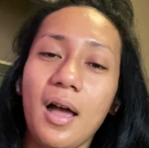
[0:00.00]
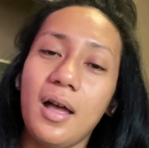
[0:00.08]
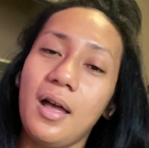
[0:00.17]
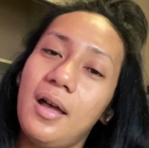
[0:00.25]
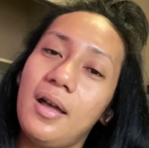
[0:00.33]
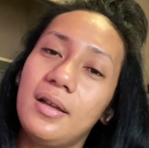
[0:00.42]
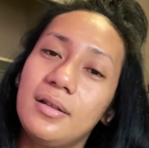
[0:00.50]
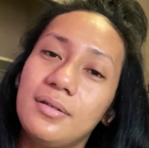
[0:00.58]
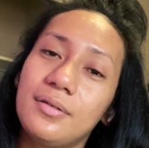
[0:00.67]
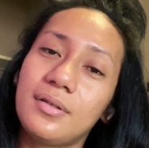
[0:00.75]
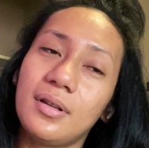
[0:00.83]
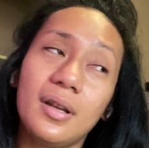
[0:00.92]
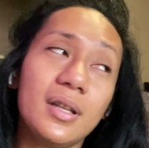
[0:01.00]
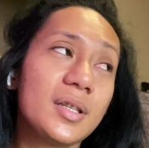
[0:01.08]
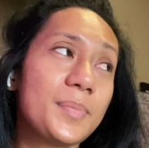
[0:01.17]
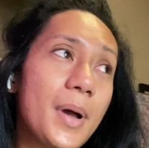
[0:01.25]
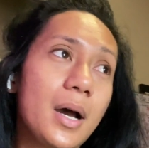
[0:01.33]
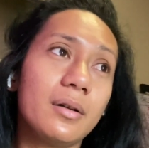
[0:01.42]
and it is
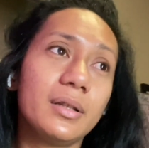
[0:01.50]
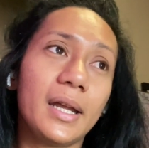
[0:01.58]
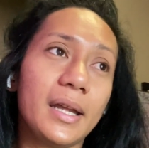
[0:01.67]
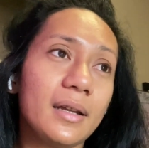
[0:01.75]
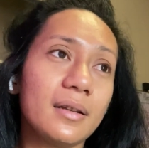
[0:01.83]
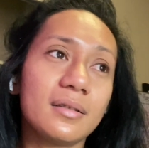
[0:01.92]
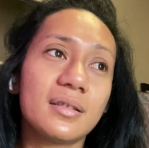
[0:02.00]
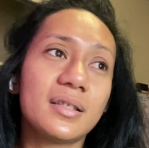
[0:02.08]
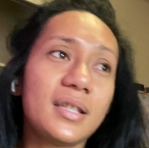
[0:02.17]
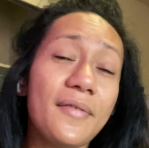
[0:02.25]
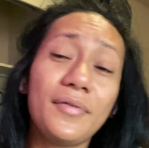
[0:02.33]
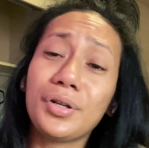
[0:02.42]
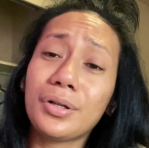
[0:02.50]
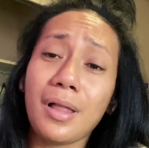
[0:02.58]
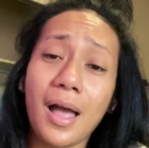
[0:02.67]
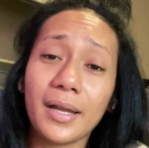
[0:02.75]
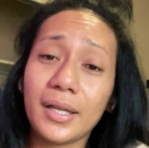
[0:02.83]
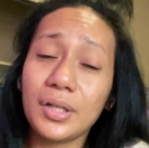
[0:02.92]
about like seven
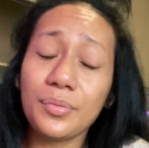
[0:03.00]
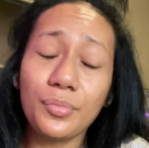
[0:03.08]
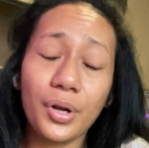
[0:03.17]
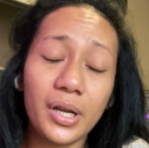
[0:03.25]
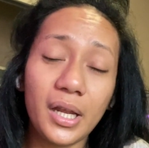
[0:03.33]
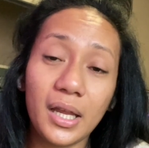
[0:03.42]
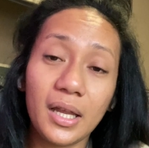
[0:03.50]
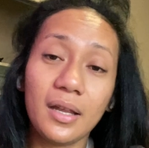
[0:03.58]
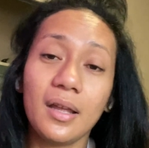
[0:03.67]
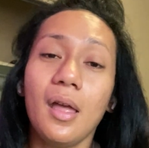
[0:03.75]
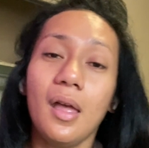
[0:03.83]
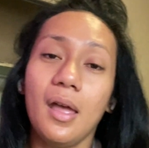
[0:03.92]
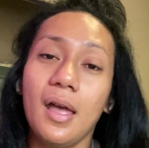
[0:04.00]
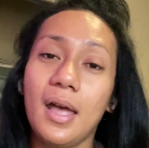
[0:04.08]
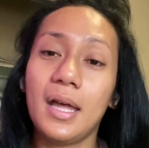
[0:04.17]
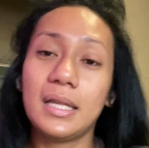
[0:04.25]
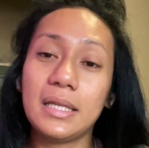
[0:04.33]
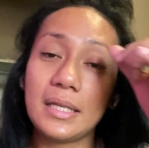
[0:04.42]
o'clock in the morning
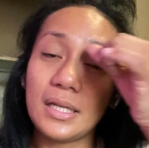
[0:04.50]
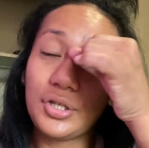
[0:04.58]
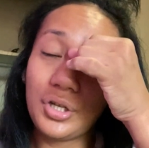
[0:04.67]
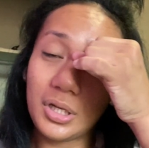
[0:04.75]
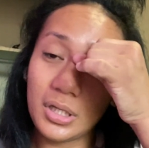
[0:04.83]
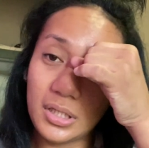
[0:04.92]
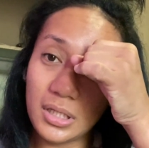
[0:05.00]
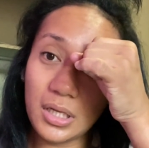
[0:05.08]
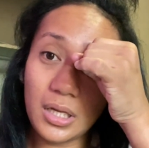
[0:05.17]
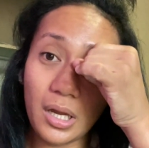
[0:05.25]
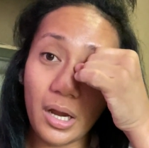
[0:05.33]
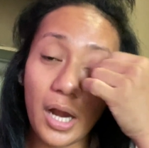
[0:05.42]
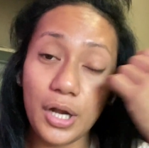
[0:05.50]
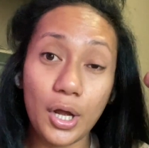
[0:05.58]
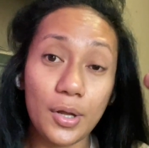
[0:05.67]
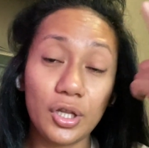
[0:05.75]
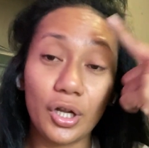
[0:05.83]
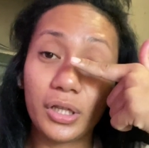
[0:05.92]
and as you can see here i know i
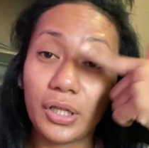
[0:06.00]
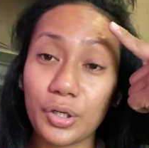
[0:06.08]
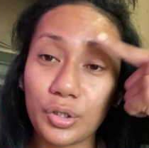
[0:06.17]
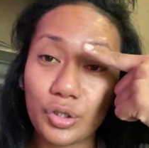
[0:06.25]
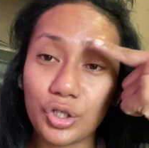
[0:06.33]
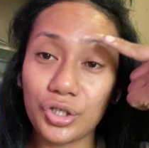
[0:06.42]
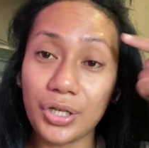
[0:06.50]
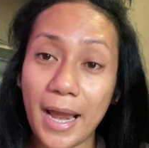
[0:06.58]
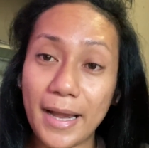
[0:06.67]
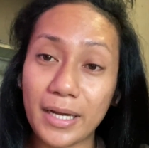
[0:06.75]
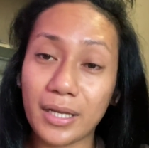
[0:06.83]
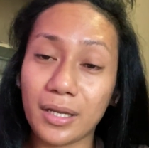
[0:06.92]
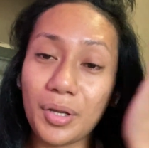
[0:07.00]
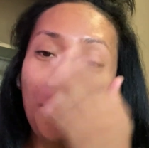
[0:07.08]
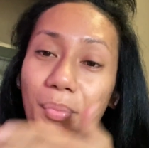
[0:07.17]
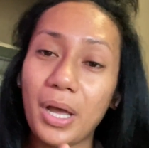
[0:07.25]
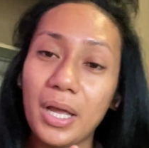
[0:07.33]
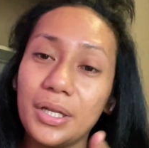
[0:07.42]
look a little shiny
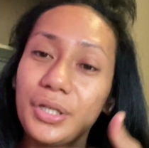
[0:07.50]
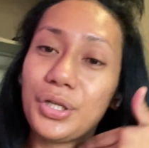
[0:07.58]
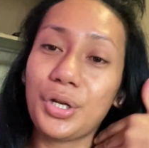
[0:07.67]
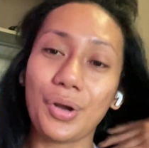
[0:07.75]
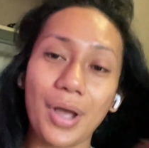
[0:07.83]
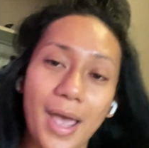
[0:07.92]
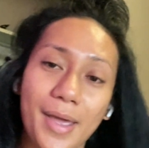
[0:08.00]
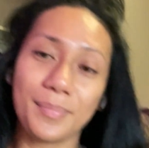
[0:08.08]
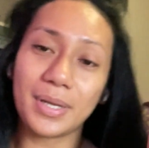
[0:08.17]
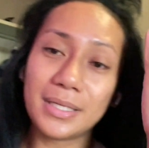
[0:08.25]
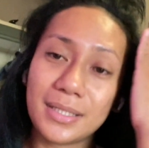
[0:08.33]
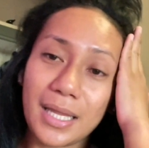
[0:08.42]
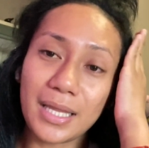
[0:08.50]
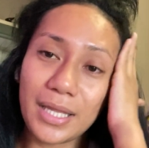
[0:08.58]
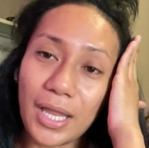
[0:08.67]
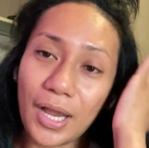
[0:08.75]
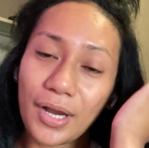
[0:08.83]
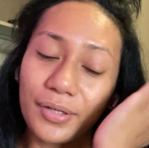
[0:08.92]
but you know i had my
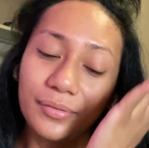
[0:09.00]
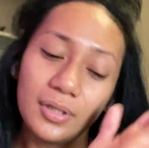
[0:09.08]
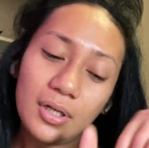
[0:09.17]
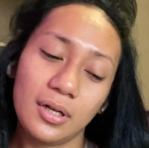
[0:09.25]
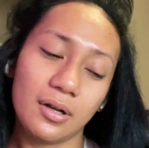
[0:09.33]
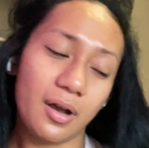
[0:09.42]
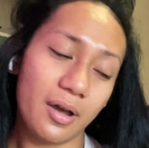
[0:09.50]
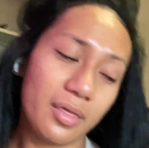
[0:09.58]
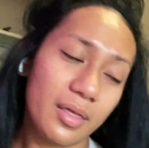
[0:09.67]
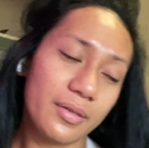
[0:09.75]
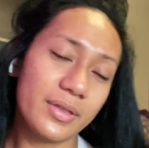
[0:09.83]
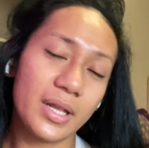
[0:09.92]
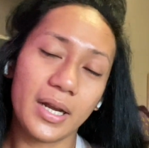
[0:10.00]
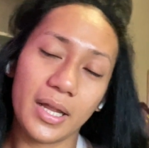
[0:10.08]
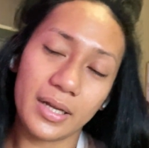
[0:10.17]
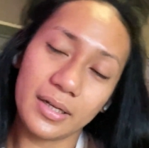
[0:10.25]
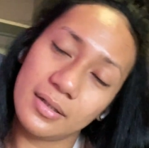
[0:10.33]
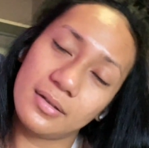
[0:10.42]
skincare on the
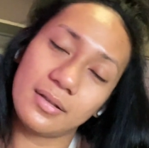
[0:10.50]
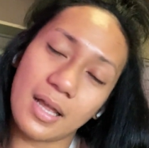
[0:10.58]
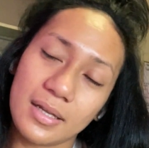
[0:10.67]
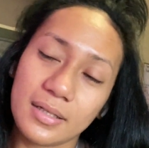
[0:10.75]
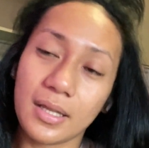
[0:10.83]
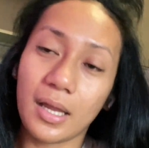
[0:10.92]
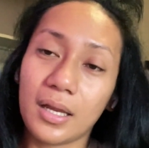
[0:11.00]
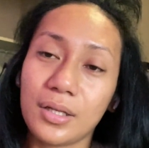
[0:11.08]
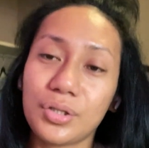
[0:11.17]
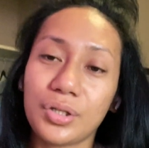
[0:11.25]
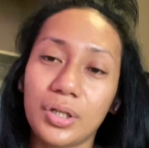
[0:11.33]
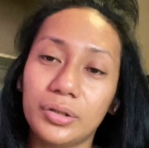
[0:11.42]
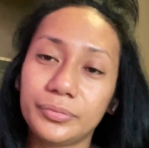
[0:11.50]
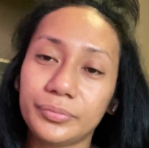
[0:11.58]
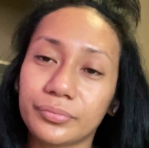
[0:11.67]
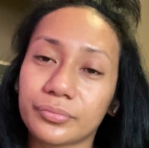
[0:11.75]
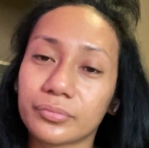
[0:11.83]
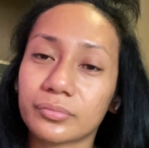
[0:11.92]
night last night so
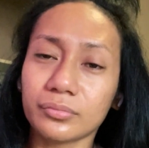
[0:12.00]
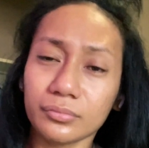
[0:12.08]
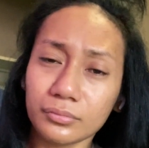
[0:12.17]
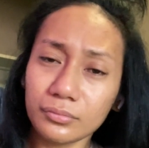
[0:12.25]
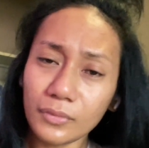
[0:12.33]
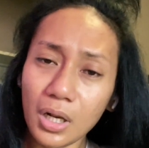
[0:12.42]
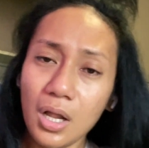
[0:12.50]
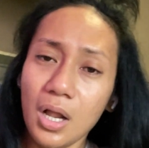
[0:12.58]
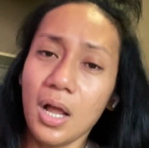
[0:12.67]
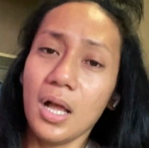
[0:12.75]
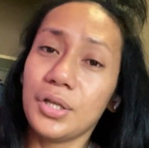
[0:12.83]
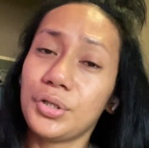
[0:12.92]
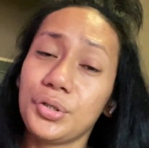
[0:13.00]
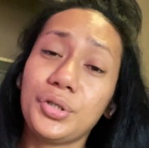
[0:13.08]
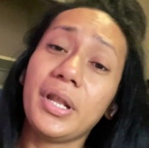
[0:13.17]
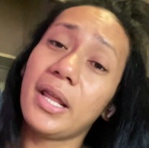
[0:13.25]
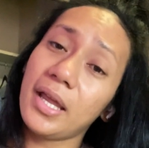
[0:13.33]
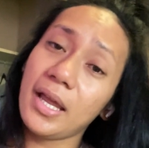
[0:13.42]
so
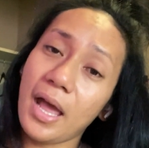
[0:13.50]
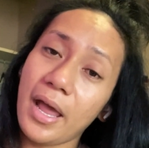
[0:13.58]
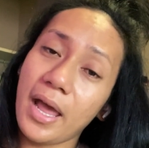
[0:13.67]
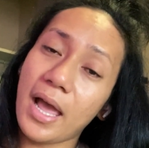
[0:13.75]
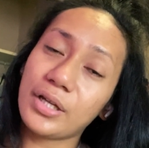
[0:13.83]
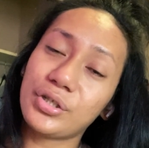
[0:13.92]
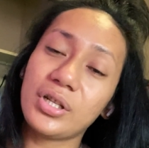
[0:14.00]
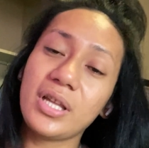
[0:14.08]
today i actually